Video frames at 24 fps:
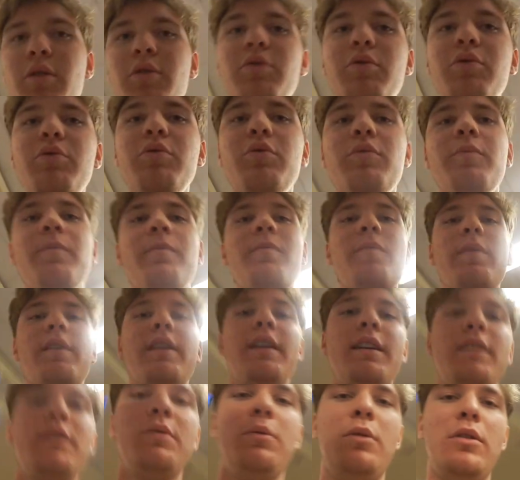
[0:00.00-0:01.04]
Ooh,
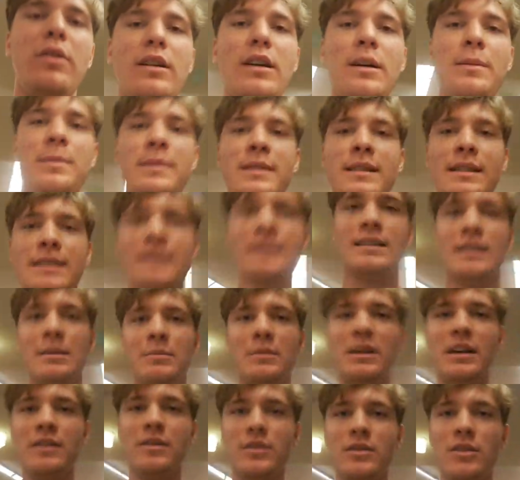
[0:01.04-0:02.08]
it's World Cup season
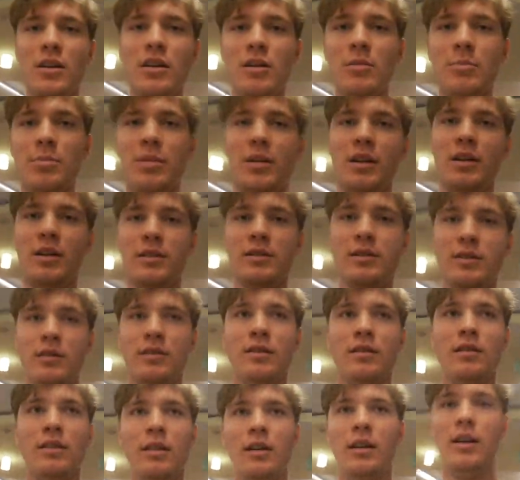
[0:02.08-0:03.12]
and we have soccer balls.
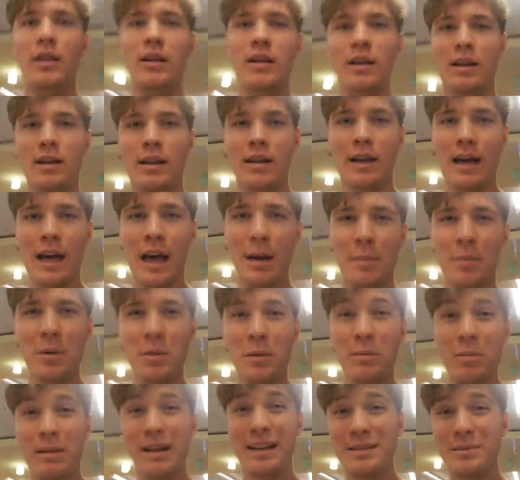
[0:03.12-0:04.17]
How about
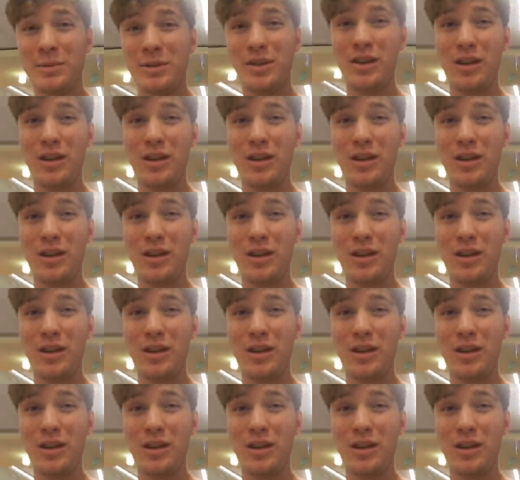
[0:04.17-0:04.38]
we play some